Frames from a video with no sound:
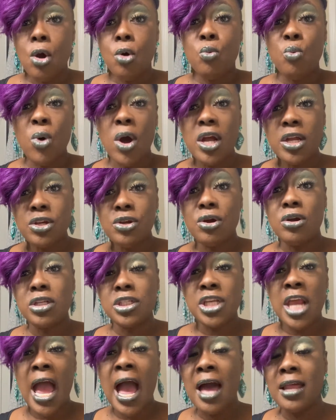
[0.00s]
what your
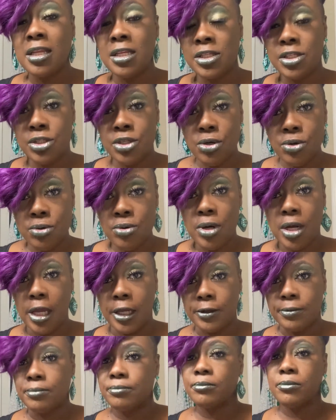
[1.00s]
child is
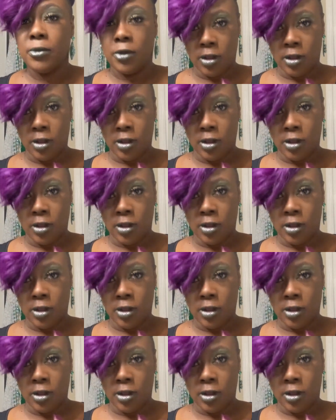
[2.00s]
doing.